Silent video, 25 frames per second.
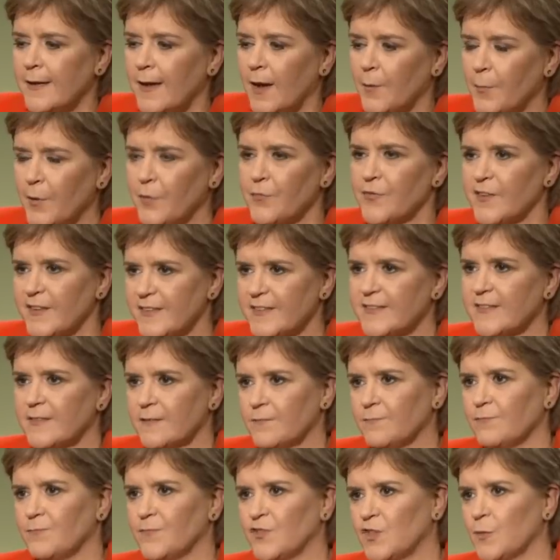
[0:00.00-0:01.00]
about
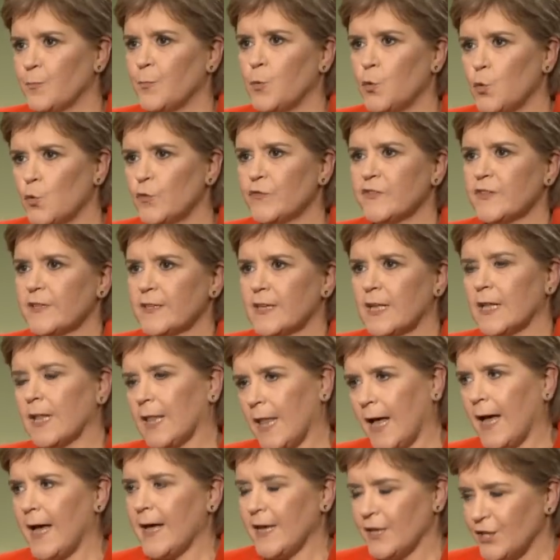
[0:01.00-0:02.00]
this supposed
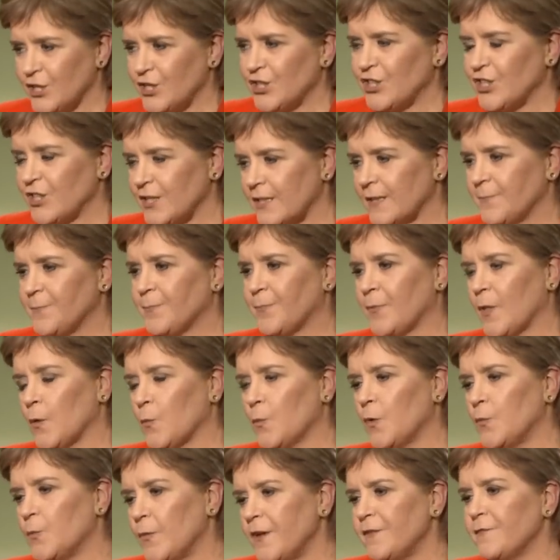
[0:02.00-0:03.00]
clash?
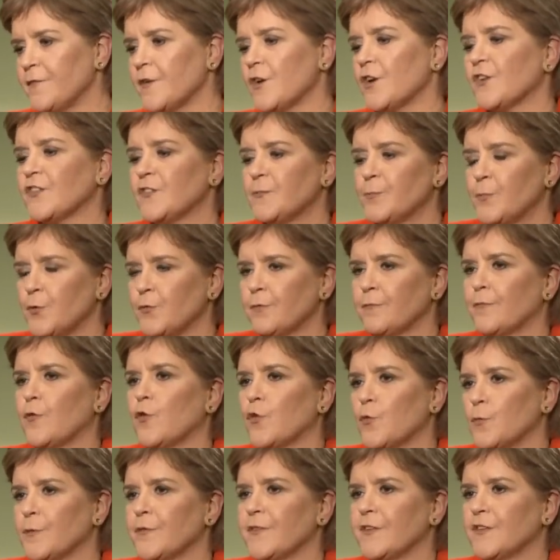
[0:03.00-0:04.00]
When we first put
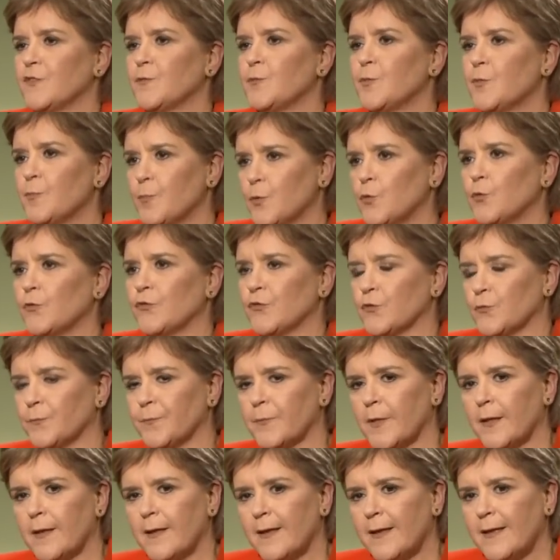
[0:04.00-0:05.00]
forward this proposal,
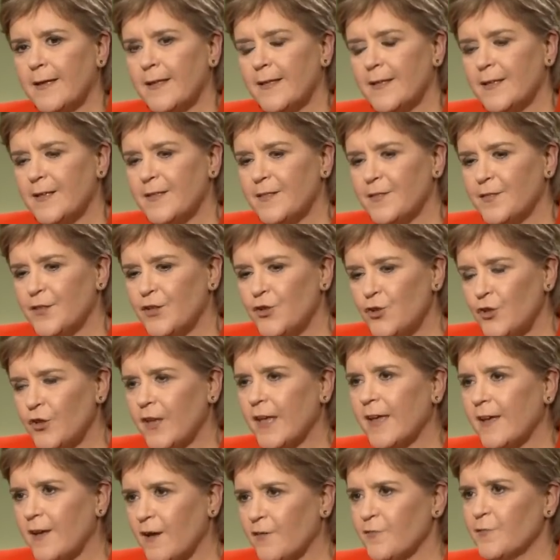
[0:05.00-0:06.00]
the
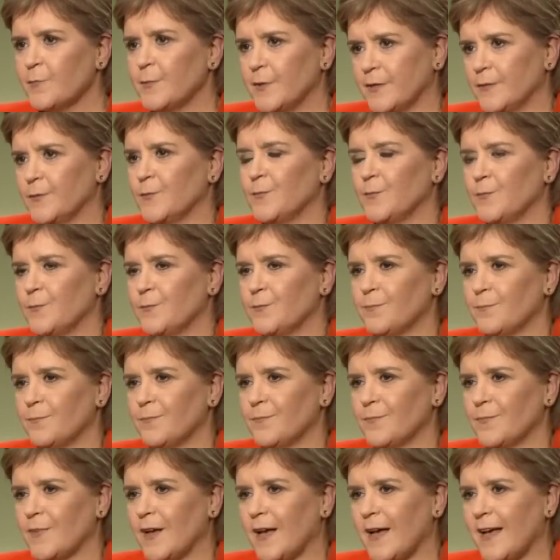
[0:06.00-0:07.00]
UK government
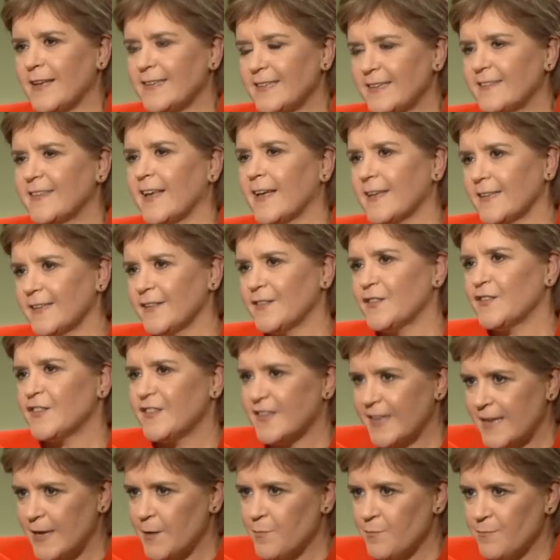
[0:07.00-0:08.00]
had exactly the
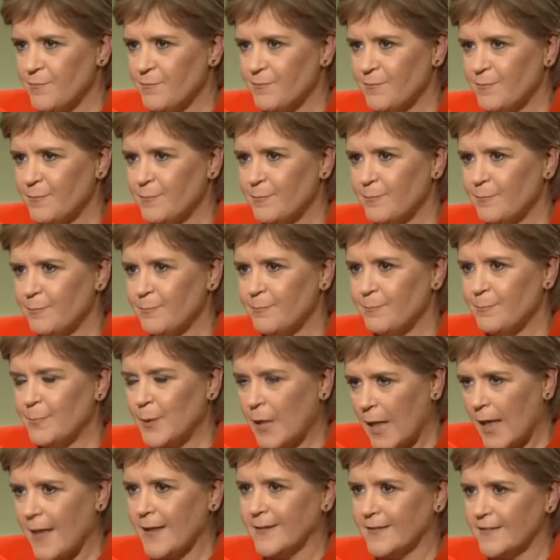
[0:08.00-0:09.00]
same
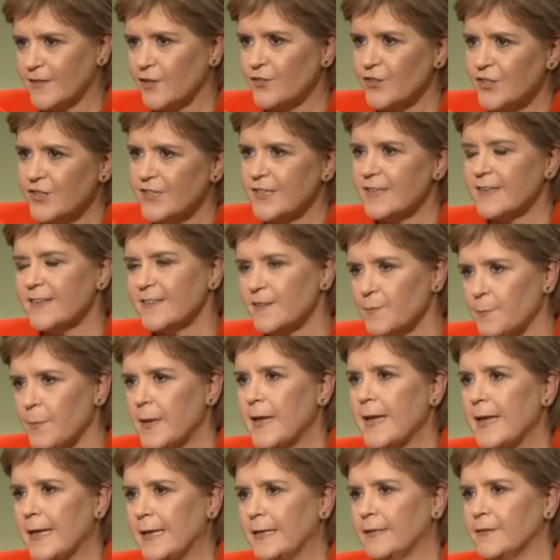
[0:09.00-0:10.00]
plans. Under Theresa
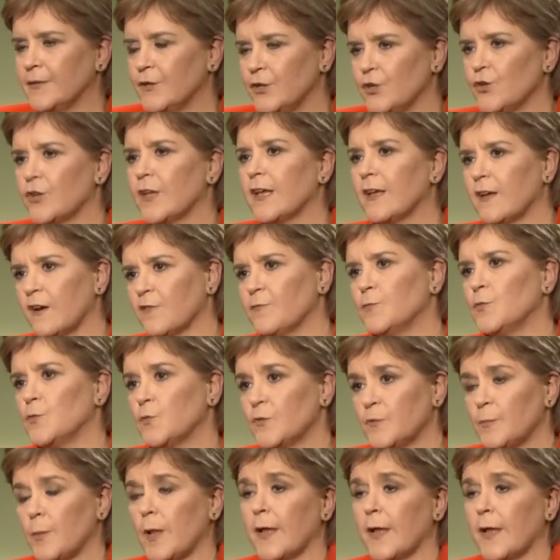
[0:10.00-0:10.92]
May, the UK government was